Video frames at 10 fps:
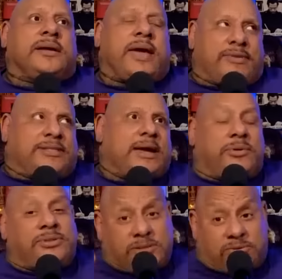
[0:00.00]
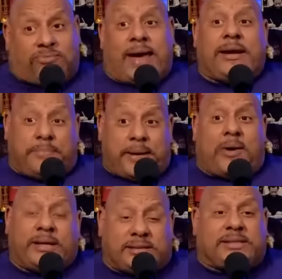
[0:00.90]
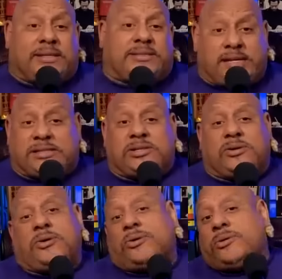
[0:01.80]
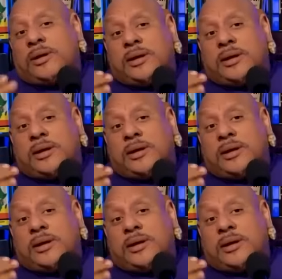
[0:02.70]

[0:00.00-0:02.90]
kevin samuels is right about his statistical